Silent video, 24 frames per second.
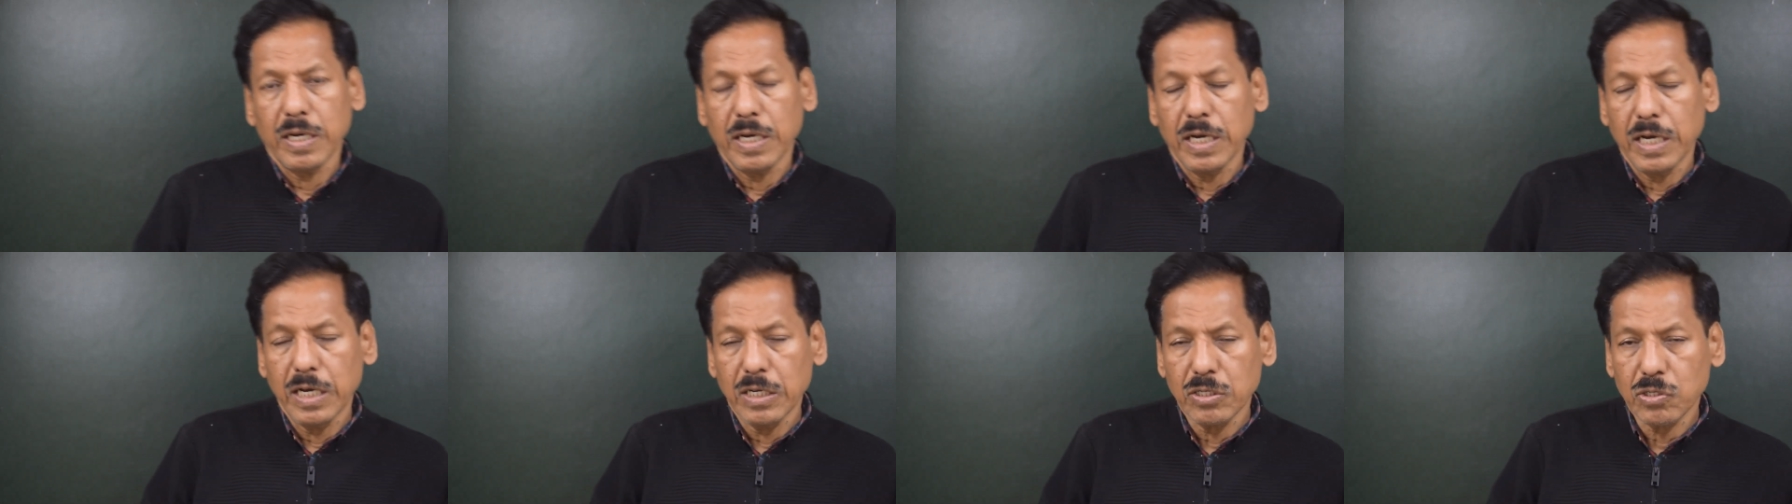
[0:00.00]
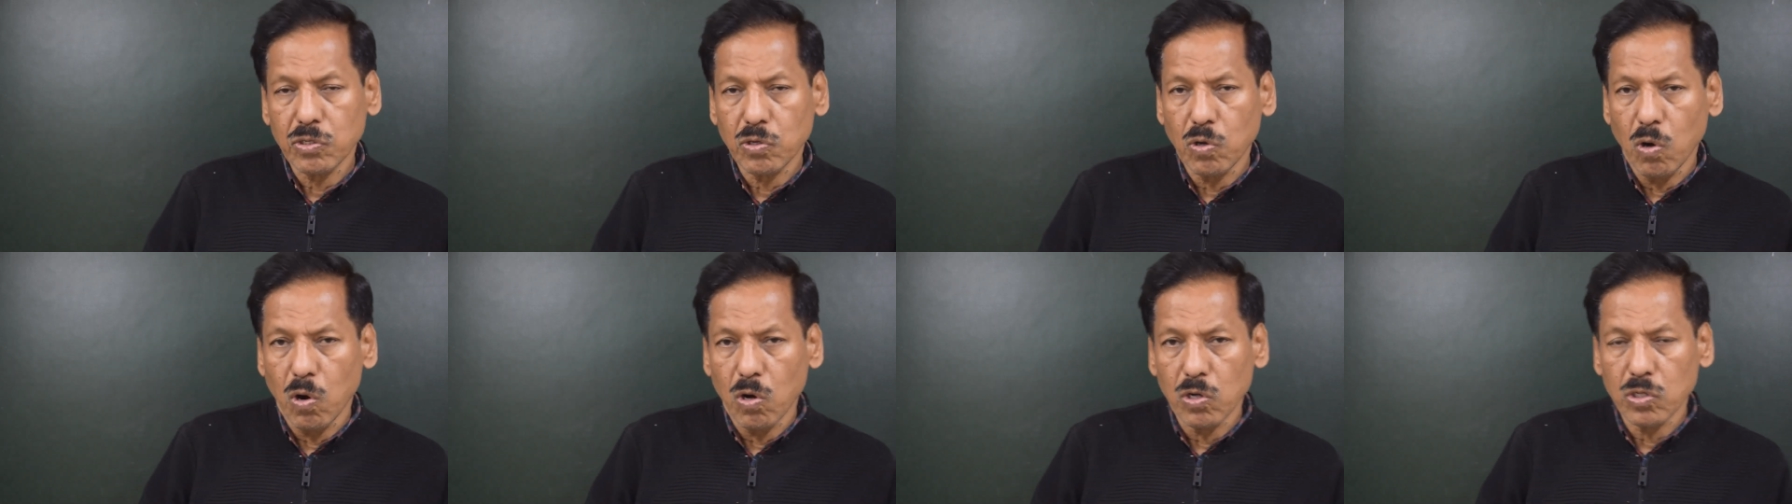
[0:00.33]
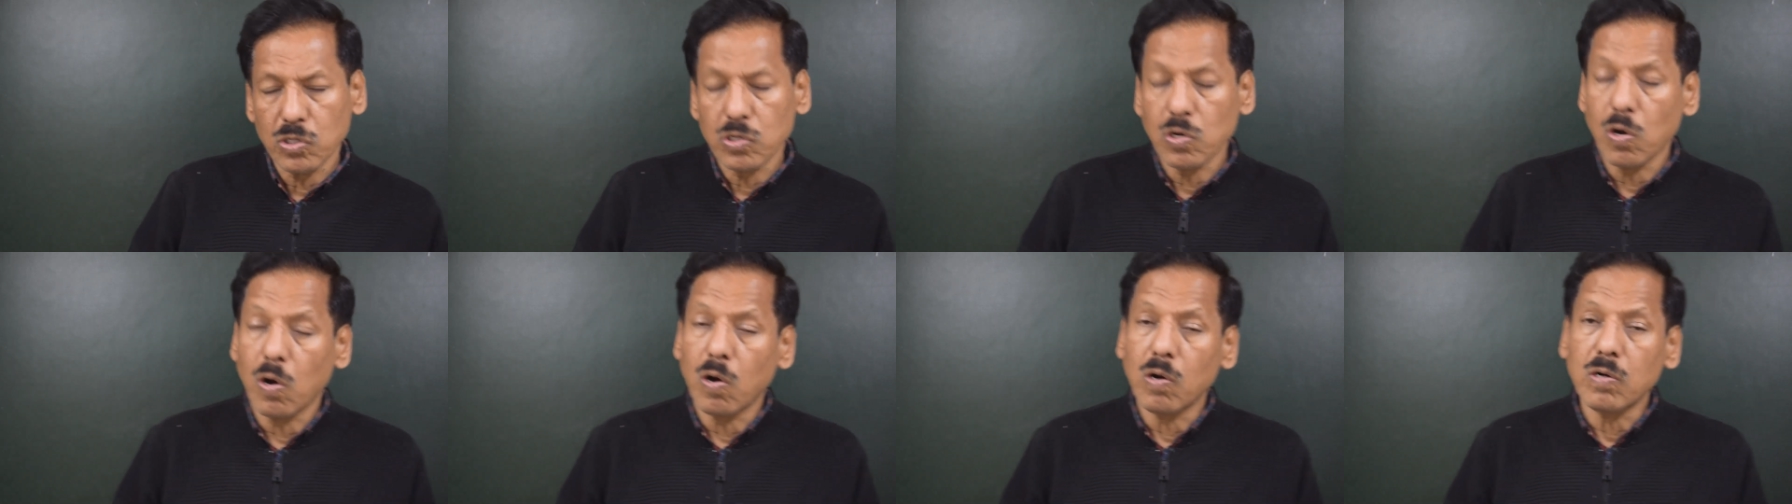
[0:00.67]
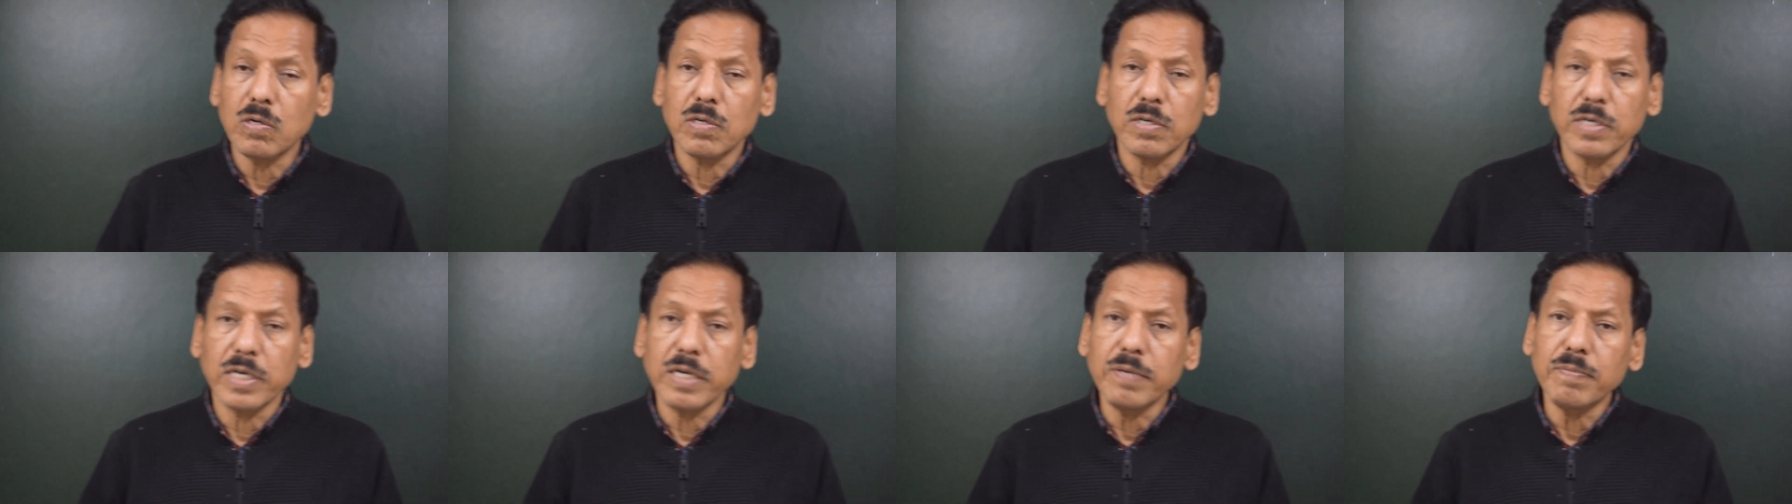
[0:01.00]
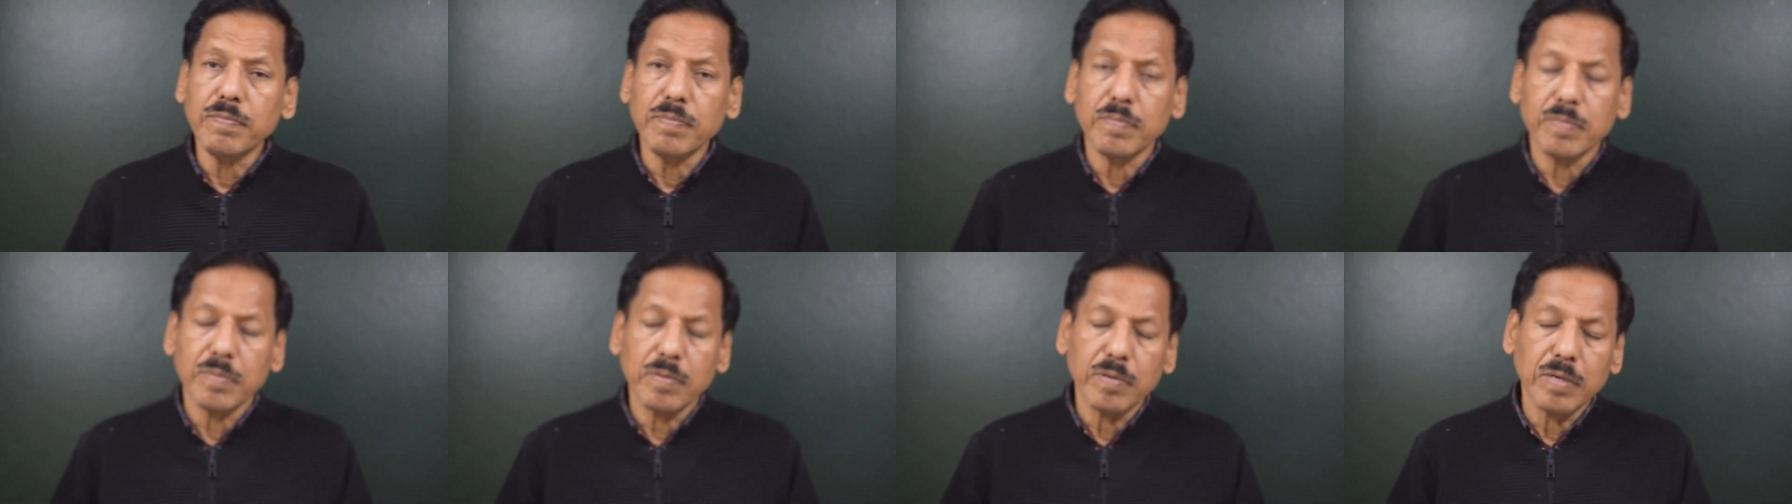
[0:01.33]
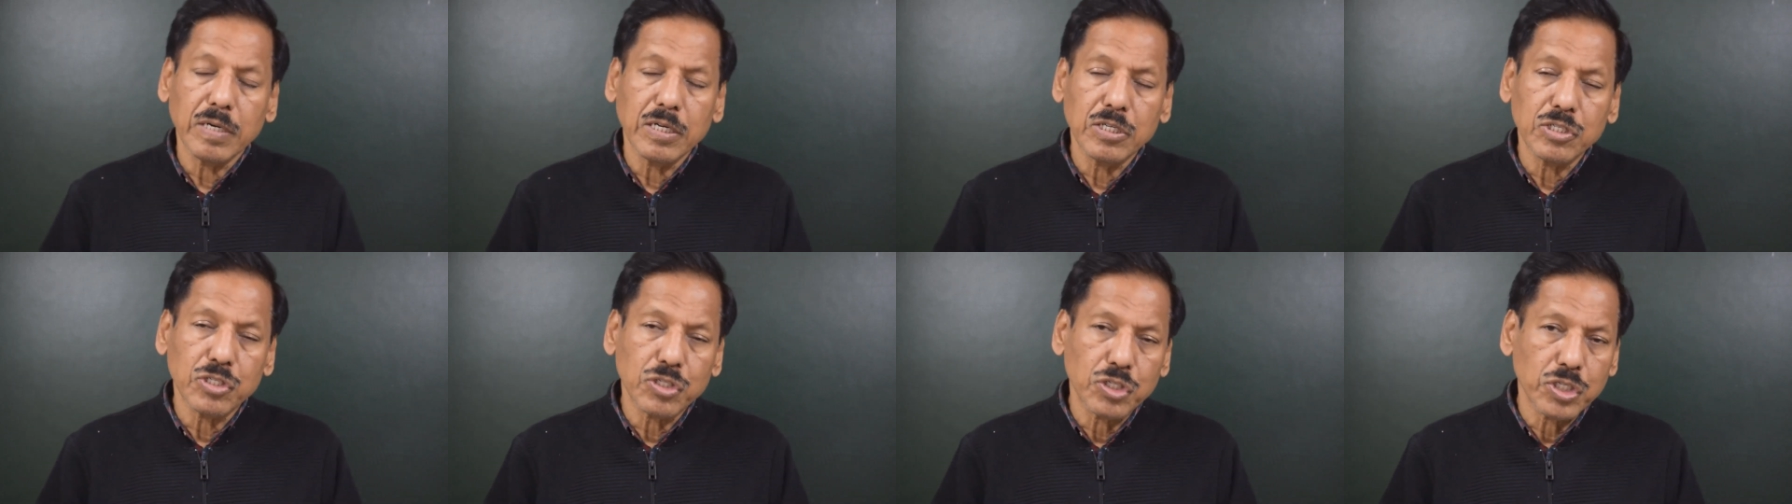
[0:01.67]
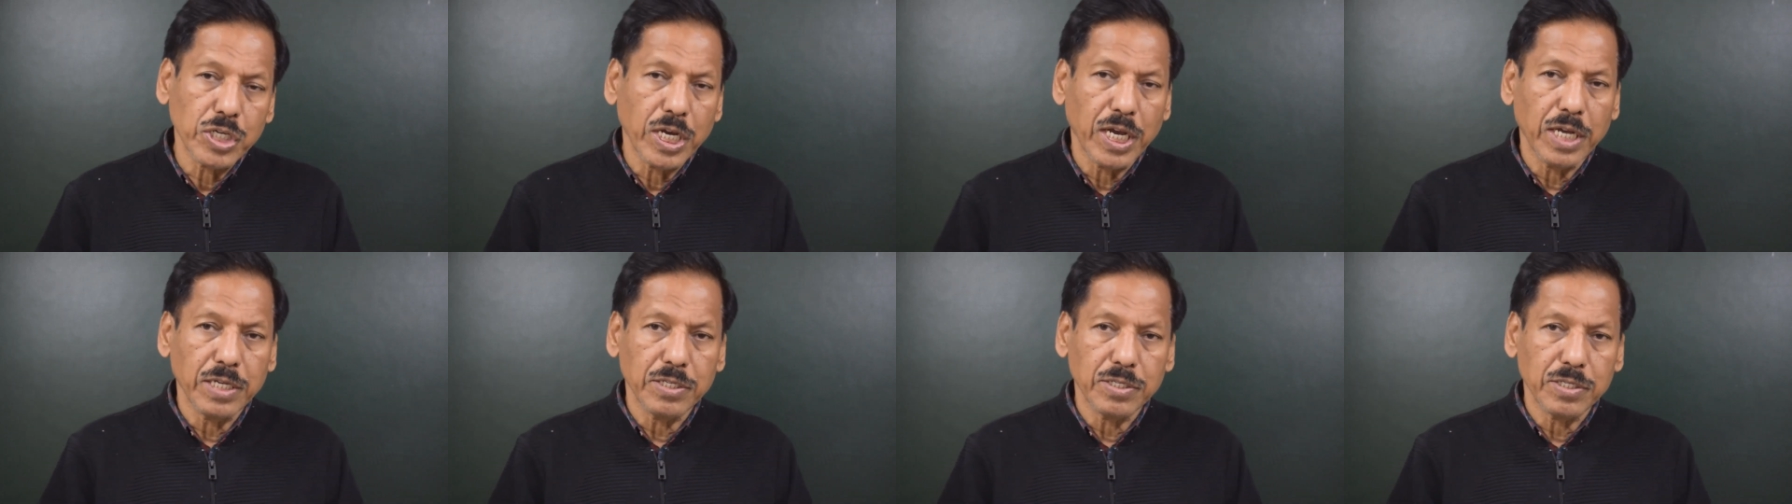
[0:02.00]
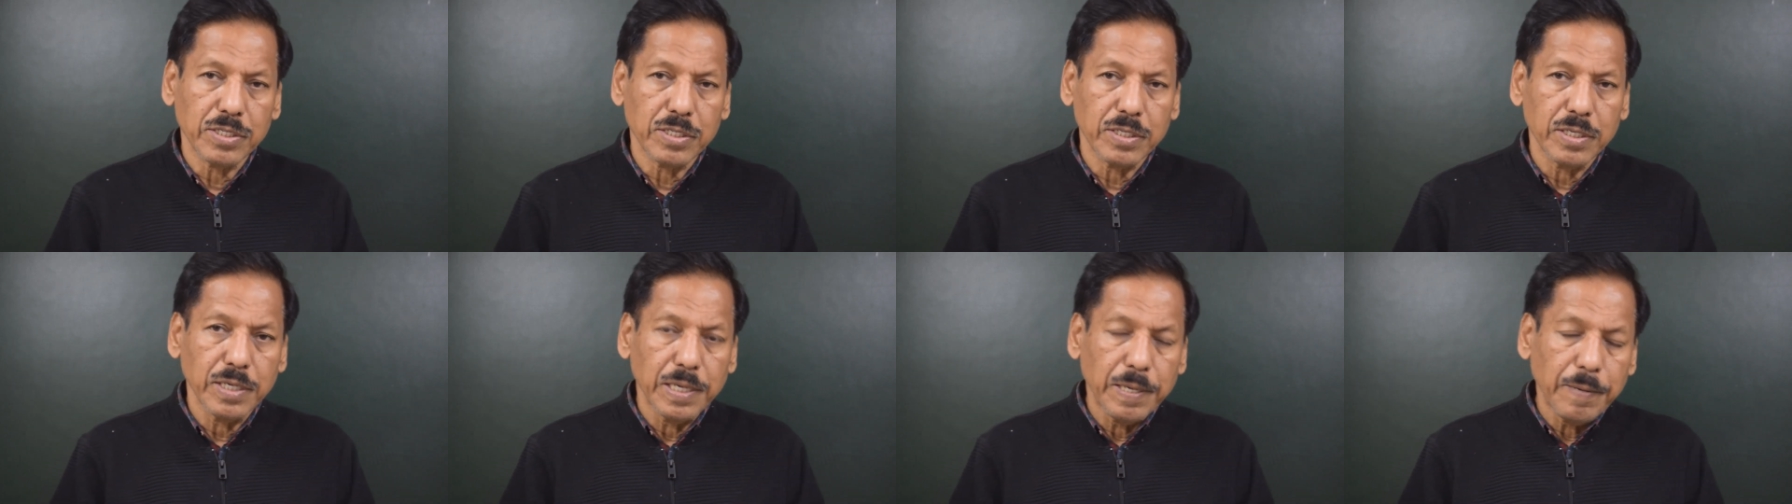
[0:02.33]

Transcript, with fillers: is caused or trim is changed.